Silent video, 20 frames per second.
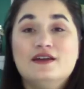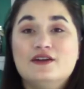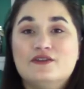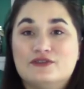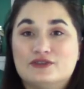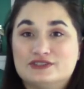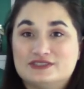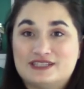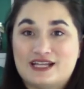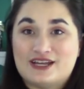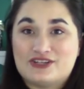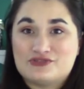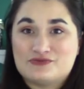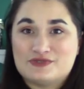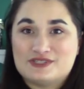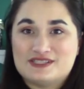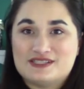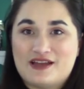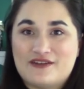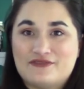for Stashing
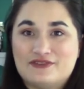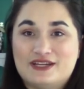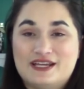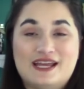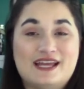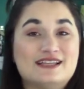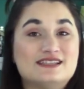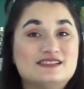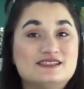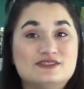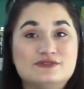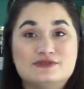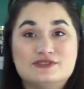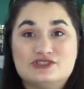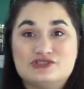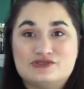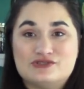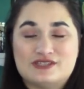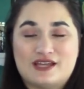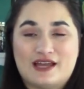with Stephanie as soon
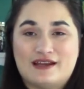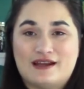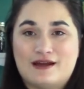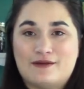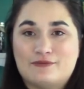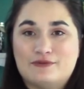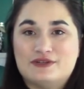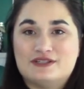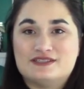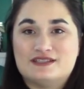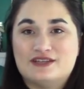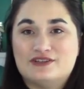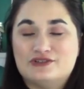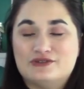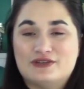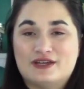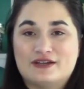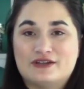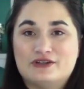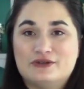as you sign up. We send
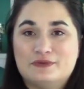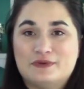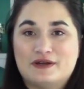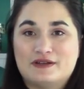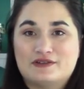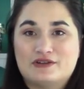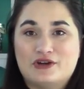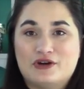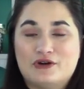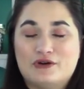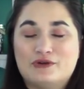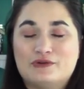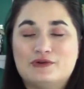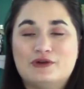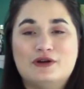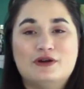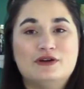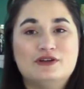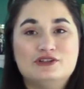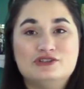you that coupon
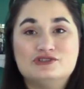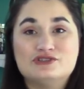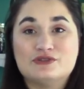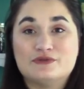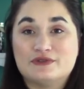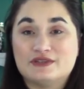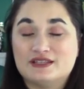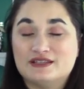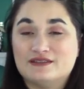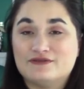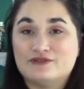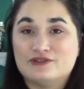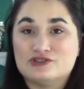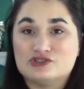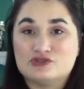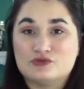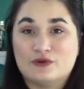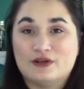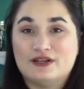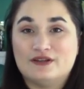code usually within the
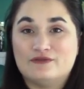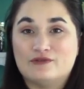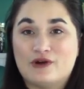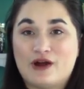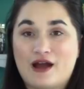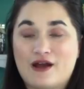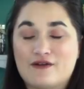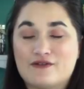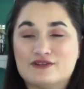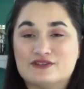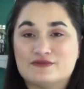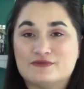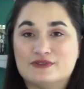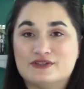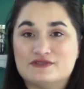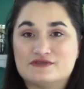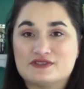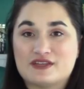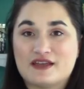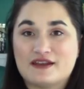first 24 hours
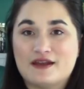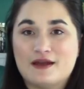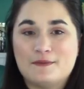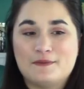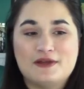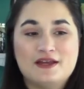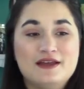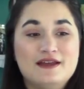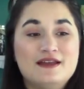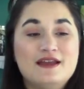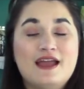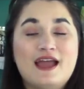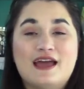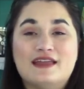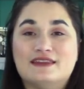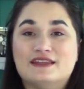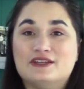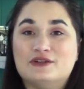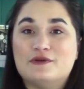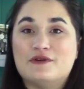when you sign up.
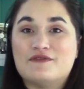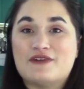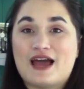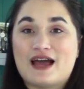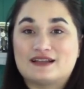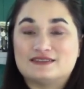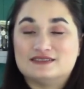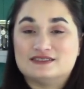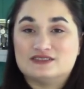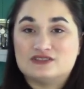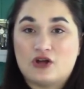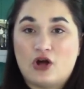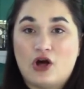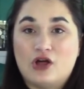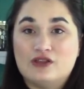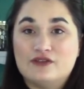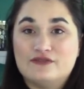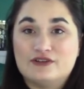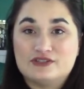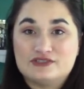And then you have access to
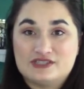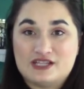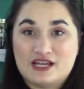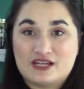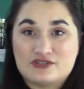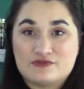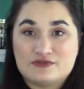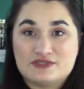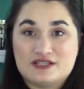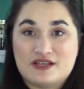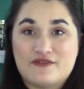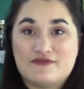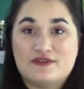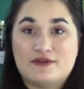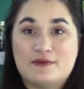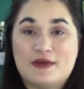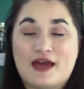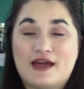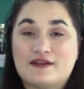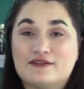all of our Stashing with
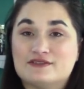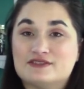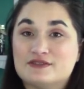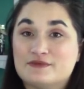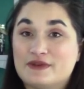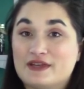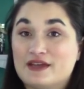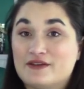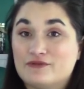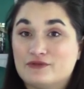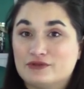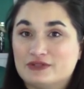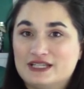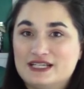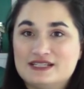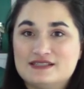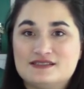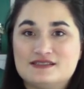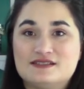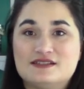Stephanie patterns that we have
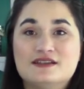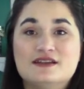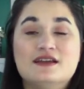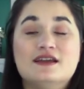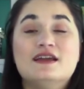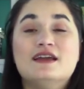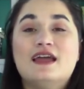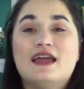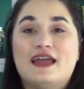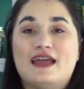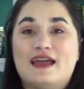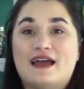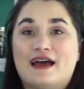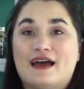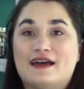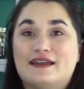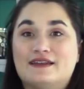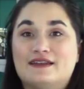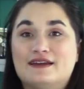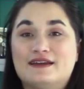released
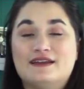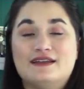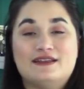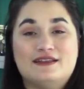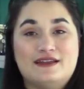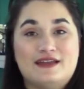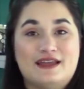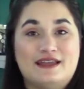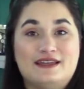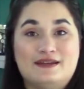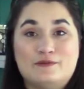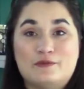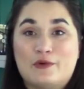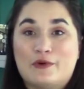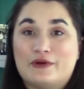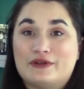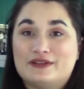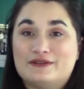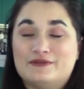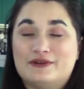and any
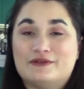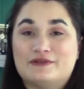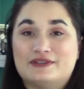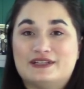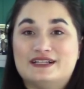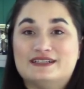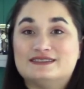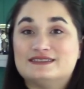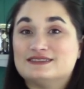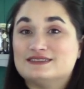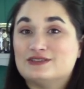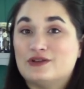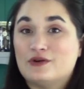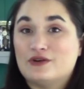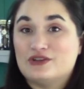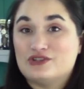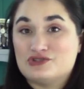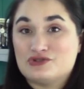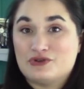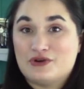more that we release as
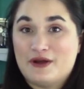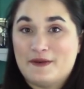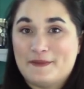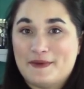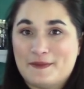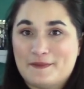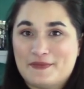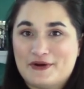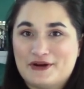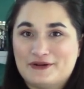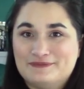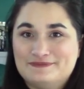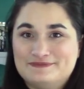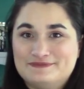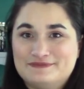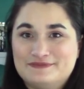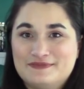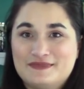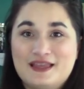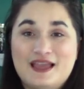long as you're a member.
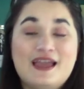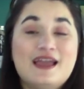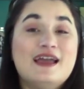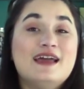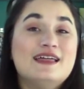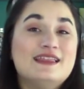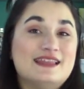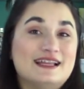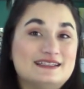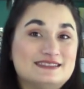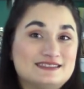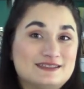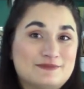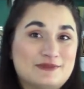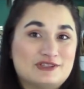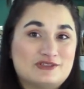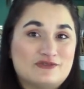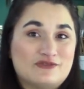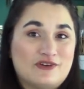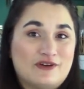Thanks so
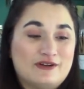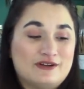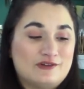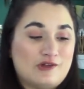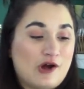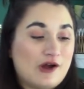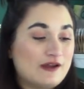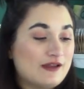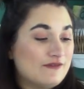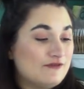much for following along.